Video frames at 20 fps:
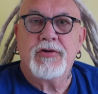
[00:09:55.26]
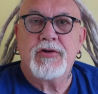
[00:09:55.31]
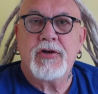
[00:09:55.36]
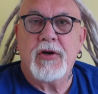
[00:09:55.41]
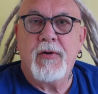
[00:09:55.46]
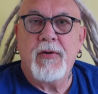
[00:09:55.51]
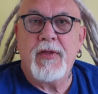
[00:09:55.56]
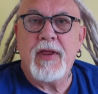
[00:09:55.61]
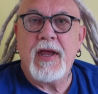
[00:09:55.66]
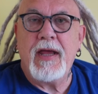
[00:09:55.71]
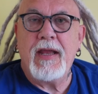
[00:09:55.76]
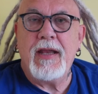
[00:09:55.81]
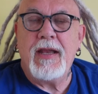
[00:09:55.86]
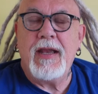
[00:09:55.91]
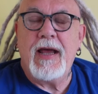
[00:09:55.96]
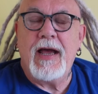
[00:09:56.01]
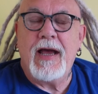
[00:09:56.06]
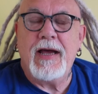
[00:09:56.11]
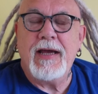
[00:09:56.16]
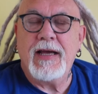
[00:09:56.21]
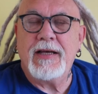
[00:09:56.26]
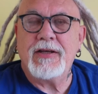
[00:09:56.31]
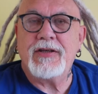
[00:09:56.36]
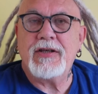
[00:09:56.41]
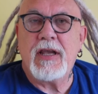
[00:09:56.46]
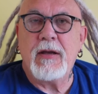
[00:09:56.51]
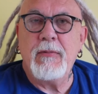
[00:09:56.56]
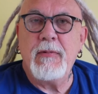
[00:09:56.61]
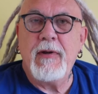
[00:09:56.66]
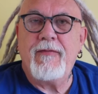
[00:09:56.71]
So then I
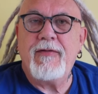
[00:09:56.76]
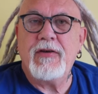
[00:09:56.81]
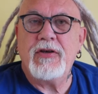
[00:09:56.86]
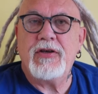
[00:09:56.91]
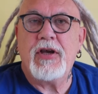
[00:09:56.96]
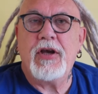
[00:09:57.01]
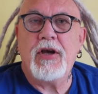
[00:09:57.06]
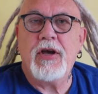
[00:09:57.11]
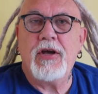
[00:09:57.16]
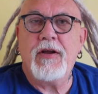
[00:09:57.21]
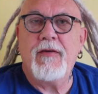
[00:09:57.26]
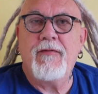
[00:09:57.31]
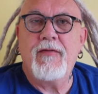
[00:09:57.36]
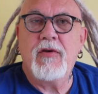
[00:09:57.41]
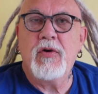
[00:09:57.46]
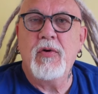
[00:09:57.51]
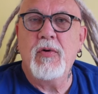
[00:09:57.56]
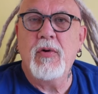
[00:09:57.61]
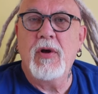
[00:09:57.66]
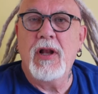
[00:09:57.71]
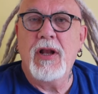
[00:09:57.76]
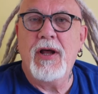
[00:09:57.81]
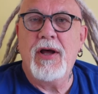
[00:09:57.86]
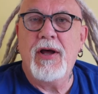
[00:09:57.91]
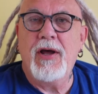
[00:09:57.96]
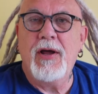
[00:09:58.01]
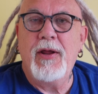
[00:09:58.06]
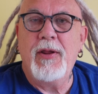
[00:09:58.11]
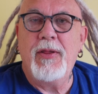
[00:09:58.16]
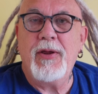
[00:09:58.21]
ask him if he's heard of Google
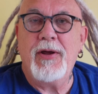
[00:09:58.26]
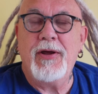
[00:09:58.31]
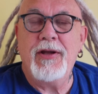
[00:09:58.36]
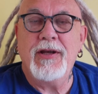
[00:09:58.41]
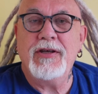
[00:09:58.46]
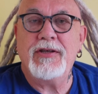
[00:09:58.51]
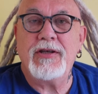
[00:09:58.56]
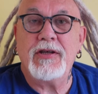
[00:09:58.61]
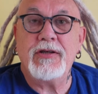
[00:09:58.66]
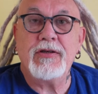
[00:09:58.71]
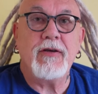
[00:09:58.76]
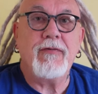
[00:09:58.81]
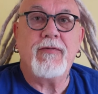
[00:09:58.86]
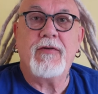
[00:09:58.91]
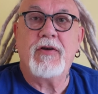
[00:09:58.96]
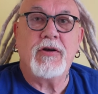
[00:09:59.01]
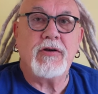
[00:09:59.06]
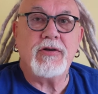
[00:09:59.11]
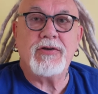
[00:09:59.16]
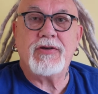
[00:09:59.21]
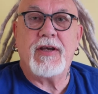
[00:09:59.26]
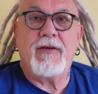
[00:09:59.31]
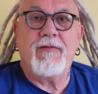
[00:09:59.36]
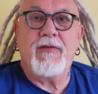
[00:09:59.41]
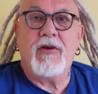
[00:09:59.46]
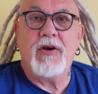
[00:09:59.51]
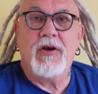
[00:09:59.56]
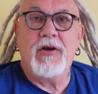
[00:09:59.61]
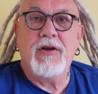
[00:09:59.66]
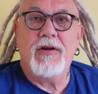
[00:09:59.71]
Earth, and he says, Of course
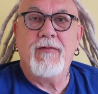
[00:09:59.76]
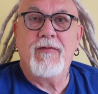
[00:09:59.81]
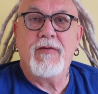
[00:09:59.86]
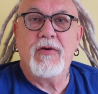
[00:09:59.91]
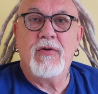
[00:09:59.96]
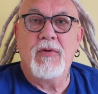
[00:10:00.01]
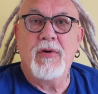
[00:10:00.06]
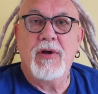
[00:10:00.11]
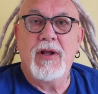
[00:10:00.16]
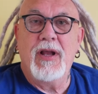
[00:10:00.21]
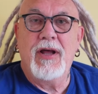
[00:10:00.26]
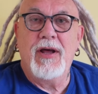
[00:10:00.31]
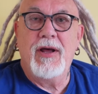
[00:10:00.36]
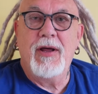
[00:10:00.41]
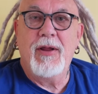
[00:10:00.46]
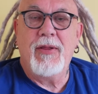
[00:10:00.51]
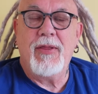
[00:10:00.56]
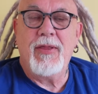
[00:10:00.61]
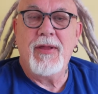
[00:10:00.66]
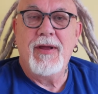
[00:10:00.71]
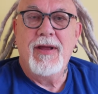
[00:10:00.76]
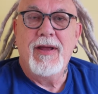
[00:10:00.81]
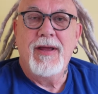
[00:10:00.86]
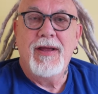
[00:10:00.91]
I've heard of Google Earth.